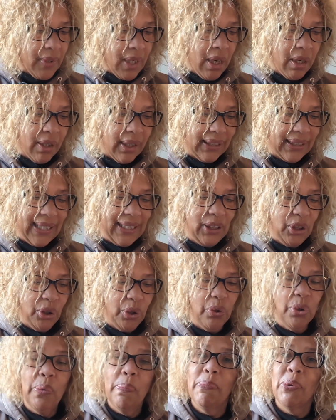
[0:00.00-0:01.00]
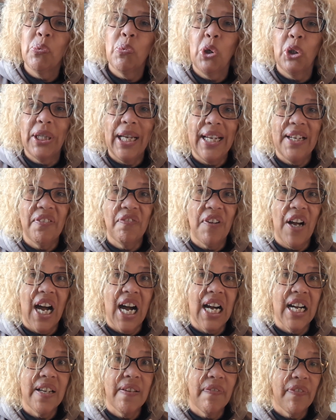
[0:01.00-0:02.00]
It's issue number
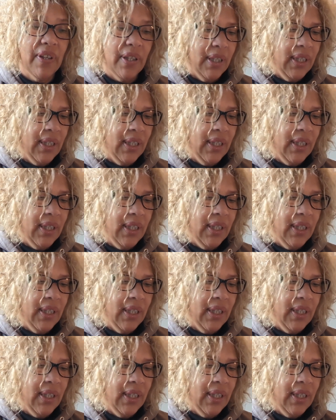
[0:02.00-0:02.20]
185.